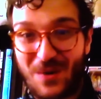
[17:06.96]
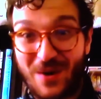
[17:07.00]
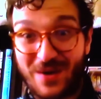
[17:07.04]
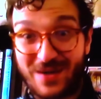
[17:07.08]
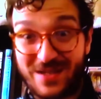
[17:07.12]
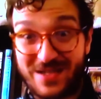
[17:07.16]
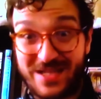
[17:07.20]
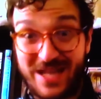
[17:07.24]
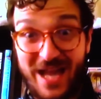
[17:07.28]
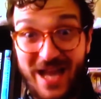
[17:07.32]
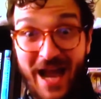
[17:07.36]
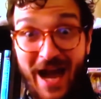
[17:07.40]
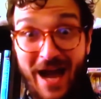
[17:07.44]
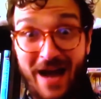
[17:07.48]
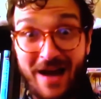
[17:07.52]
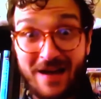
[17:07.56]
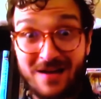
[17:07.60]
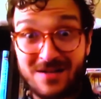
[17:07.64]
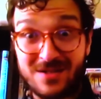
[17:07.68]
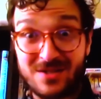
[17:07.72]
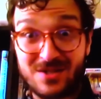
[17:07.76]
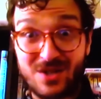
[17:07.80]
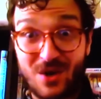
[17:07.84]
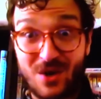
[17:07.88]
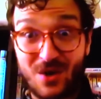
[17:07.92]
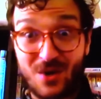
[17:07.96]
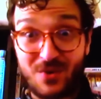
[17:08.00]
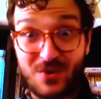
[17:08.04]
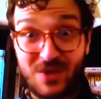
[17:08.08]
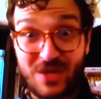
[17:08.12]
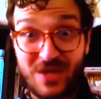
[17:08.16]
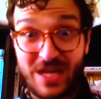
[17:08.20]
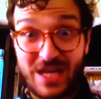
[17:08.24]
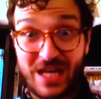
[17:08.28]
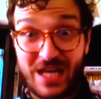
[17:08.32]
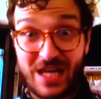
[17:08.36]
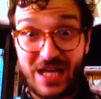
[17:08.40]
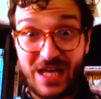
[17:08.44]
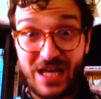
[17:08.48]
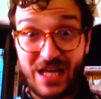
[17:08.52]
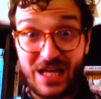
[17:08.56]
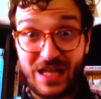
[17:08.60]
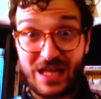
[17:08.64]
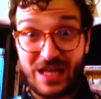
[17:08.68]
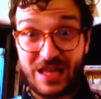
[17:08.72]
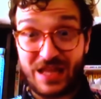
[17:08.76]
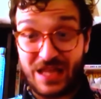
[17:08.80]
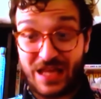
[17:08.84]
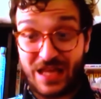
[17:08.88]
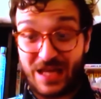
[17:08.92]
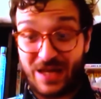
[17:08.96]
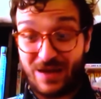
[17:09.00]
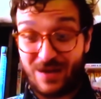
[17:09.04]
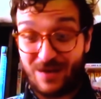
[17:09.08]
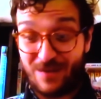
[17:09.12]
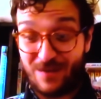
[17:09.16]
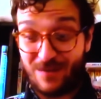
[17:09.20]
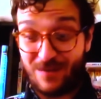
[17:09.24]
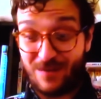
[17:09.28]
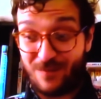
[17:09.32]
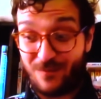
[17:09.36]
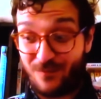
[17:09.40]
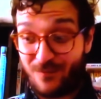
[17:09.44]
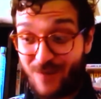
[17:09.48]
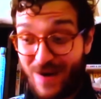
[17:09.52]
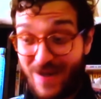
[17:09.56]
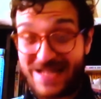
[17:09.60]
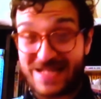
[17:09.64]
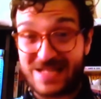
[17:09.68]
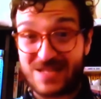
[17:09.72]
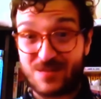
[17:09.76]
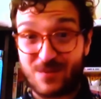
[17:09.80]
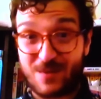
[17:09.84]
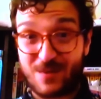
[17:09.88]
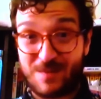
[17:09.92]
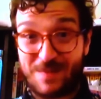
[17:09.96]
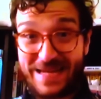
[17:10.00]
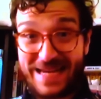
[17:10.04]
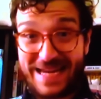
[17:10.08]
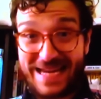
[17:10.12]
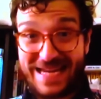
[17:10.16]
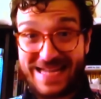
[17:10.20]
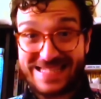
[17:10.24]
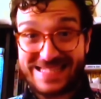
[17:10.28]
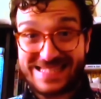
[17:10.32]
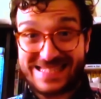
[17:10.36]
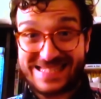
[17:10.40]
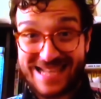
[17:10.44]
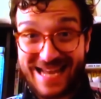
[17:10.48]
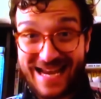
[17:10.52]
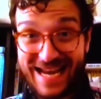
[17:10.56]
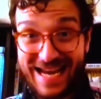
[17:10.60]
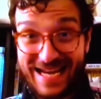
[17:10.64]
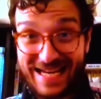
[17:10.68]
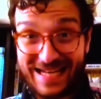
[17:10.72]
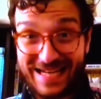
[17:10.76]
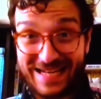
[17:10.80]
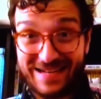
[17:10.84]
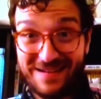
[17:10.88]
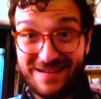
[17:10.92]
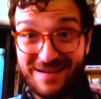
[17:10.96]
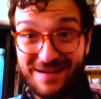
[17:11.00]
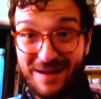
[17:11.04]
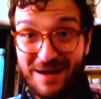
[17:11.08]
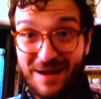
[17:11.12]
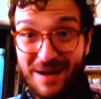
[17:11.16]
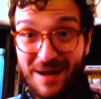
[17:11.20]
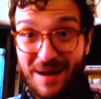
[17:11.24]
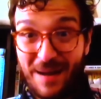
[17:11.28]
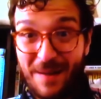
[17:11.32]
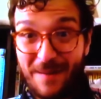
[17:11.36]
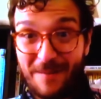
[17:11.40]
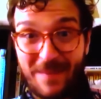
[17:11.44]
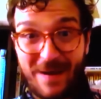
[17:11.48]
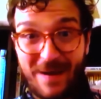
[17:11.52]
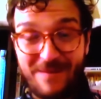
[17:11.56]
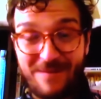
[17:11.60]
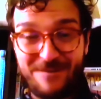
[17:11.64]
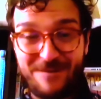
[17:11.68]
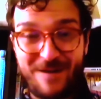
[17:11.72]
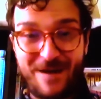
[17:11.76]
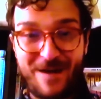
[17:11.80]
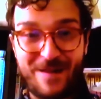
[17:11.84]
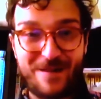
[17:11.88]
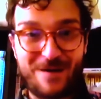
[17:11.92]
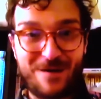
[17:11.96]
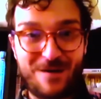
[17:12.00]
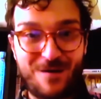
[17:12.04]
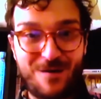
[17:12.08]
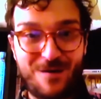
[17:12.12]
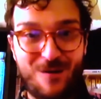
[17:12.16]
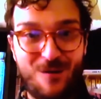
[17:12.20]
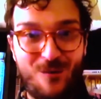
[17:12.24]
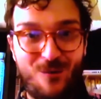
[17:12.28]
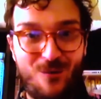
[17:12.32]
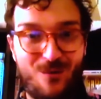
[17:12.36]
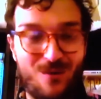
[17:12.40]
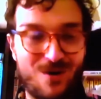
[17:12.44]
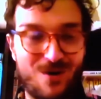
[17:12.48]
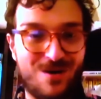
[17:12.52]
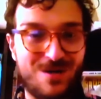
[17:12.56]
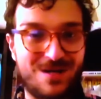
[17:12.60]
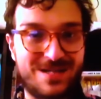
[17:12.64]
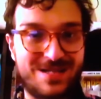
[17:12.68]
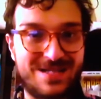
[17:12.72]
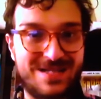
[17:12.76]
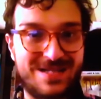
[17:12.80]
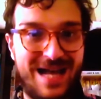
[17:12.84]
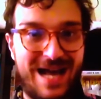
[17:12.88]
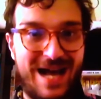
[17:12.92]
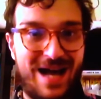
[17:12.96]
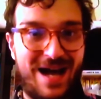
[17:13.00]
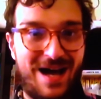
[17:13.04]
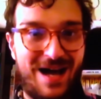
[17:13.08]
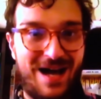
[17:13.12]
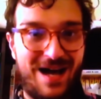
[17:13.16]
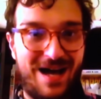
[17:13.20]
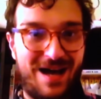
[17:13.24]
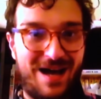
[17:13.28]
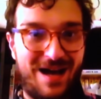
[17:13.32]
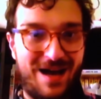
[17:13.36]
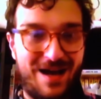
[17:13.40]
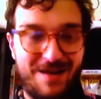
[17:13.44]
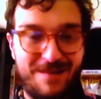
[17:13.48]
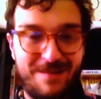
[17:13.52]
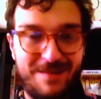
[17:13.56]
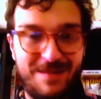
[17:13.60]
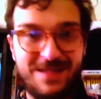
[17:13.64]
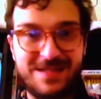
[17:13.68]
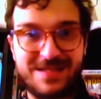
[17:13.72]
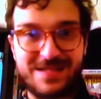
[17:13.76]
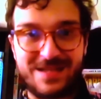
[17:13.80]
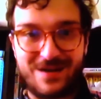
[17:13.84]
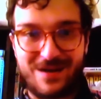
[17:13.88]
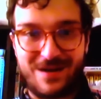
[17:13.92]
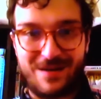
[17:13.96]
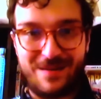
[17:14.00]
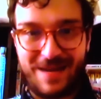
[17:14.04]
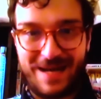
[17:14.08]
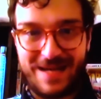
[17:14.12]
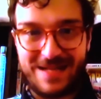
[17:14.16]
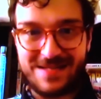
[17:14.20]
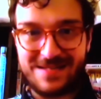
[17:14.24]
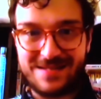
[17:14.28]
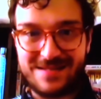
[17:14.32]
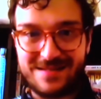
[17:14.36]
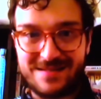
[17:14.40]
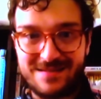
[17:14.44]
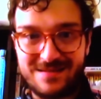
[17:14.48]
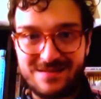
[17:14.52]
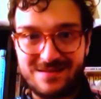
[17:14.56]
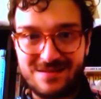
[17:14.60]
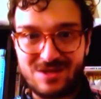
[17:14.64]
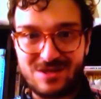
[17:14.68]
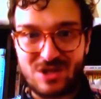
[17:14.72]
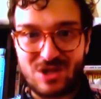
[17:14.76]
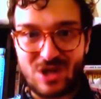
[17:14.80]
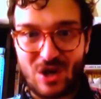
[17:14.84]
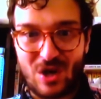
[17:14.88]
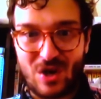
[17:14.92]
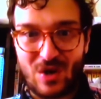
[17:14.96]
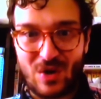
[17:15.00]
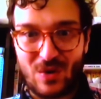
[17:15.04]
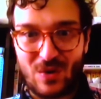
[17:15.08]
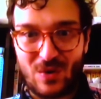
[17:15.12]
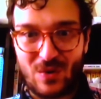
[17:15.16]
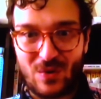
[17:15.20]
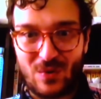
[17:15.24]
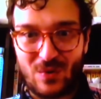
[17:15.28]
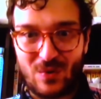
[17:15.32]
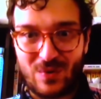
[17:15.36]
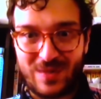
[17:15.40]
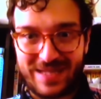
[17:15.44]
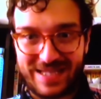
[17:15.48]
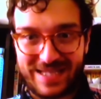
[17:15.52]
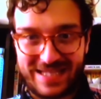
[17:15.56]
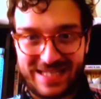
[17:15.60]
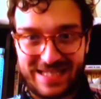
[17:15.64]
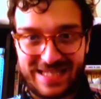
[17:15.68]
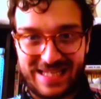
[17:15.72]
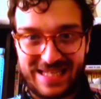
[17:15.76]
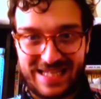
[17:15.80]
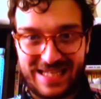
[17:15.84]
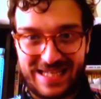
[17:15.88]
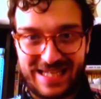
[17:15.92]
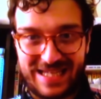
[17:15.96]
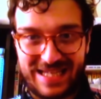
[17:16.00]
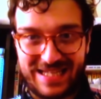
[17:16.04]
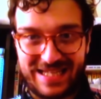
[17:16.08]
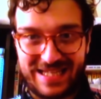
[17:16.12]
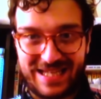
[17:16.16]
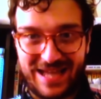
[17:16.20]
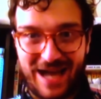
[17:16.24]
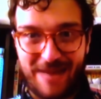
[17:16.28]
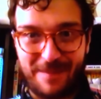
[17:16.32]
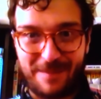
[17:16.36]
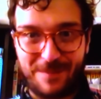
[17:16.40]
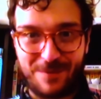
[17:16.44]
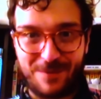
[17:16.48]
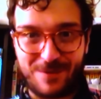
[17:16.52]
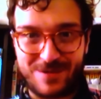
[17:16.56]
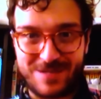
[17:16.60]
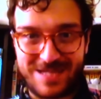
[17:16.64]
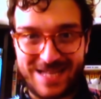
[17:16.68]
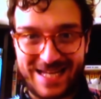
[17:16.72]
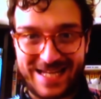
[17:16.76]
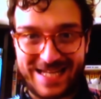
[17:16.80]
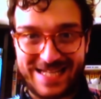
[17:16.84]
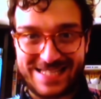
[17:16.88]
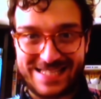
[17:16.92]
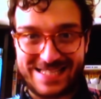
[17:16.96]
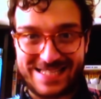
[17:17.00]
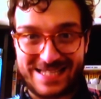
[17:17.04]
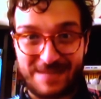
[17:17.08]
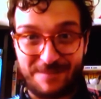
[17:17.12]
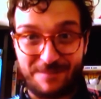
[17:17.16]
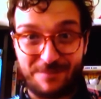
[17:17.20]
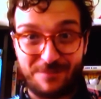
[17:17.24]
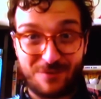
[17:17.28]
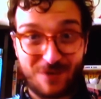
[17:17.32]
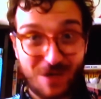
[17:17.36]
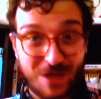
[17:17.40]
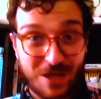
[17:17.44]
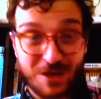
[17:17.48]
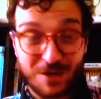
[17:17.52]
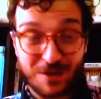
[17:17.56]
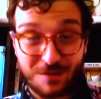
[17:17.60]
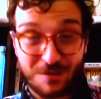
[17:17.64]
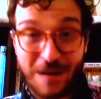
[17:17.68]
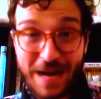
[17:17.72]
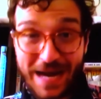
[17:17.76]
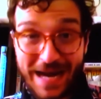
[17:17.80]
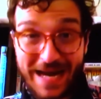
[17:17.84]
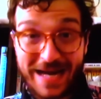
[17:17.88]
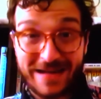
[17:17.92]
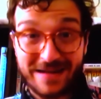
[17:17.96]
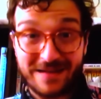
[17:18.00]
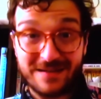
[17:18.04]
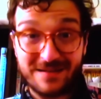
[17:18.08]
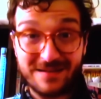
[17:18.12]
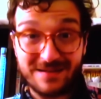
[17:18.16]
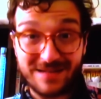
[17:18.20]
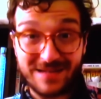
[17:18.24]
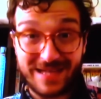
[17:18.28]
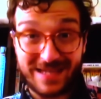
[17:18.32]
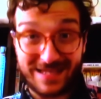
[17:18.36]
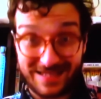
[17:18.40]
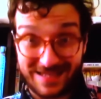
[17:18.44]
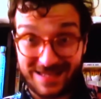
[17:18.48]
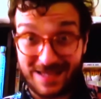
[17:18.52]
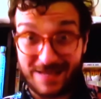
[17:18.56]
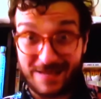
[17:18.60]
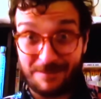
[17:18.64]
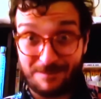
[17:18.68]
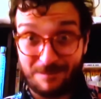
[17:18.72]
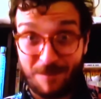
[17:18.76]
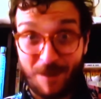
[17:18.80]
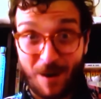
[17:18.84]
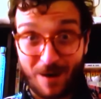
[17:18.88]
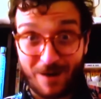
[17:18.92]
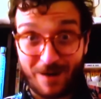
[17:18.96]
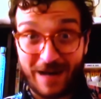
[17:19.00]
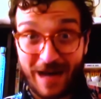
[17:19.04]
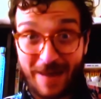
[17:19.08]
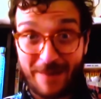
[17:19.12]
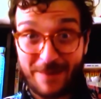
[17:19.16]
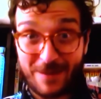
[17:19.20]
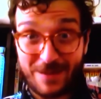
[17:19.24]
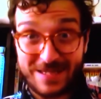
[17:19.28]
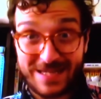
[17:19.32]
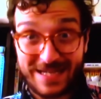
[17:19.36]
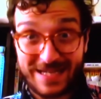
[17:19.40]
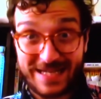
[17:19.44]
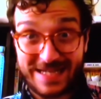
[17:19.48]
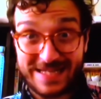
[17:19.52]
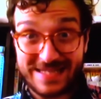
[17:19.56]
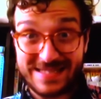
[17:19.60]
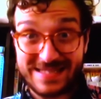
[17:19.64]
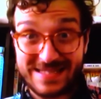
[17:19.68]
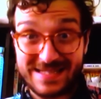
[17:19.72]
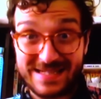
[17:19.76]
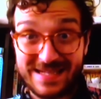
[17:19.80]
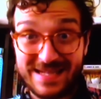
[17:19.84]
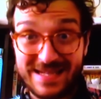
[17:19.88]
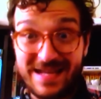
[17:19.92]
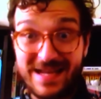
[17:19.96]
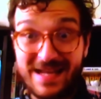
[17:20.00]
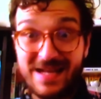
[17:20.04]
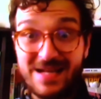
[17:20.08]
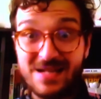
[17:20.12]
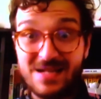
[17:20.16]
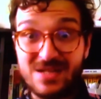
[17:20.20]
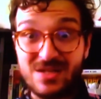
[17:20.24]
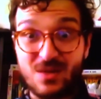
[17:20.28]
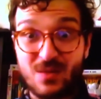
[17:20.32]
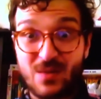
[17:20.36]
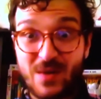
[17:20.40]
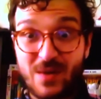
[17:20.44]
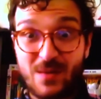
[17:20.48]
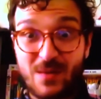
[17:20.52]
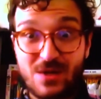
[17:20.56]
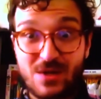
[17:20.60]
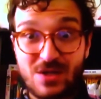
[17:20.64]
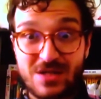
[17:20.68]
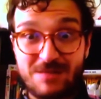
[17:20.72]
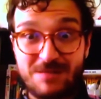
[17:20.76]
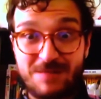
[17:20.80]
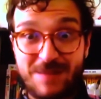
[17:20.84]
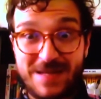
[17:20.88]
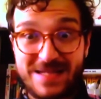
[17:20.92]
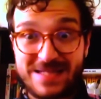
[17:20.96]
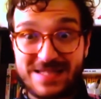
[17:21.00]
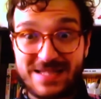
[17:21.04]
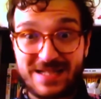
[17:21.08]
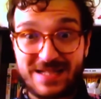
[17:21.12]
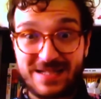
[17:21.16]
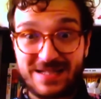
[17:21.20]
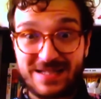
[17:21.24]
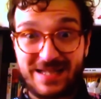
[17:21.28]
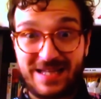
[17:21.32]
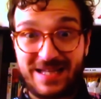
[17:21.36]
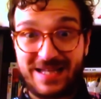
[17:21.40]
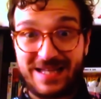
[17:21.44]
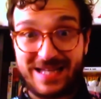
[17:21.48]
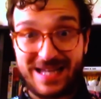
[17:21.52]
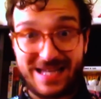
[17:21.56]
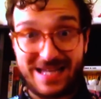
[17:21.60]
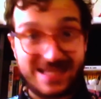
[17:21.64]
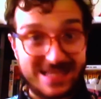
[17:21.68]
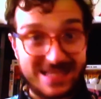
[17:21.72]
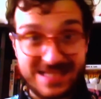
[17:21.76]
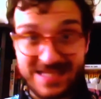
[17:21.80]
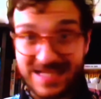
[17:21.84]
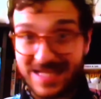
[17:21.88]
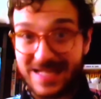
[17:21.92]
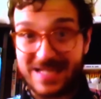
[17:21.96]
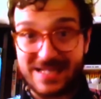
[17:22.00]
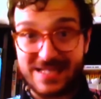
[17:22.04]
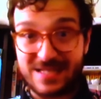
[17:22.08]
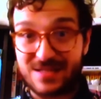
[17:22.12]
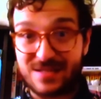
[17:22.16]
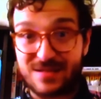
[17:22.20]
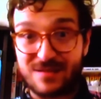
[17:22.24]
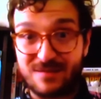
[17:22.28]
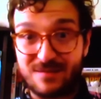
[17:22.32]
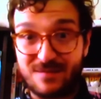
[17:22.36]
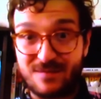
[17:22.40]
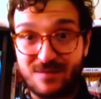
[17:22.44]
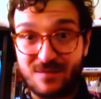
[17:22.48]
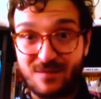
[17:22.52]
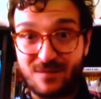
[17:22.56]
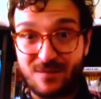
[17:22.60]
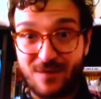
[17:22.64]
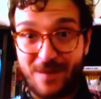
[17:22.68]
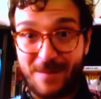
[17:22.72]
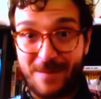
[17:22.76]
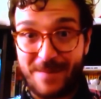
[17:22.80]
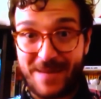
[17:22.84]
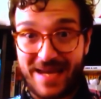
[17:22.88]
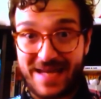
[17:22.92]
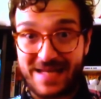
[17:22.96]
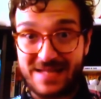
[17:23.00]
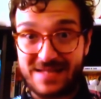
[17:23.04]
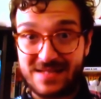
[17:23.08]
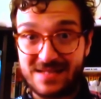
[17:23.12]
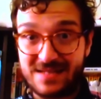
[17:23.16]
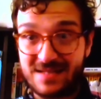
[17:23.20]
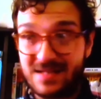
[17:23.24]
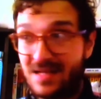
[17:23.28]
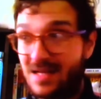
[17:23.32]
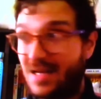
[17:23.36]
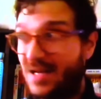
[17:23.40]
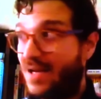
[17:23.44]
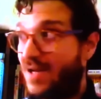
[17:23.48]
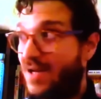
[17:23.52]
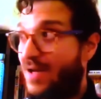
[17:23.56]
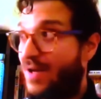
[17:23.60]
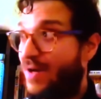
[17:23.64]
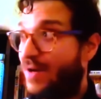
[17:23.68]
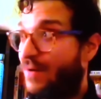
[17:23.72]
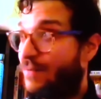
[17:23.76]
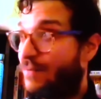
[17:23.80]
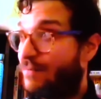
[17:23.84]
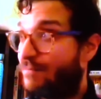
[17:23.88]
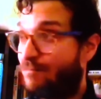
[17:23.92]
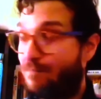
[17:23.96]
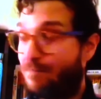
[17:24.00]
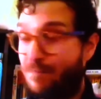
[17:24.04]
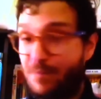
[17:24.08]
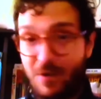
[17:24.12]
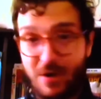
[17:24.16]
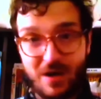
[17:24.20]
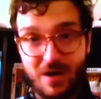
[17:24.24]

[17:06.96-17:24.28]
Yeah. So the rates would be insane. My father works on a military base, so he got tickets at a pretty good rate, like the park hopper tickets. So we would just basically get the tickets from base, book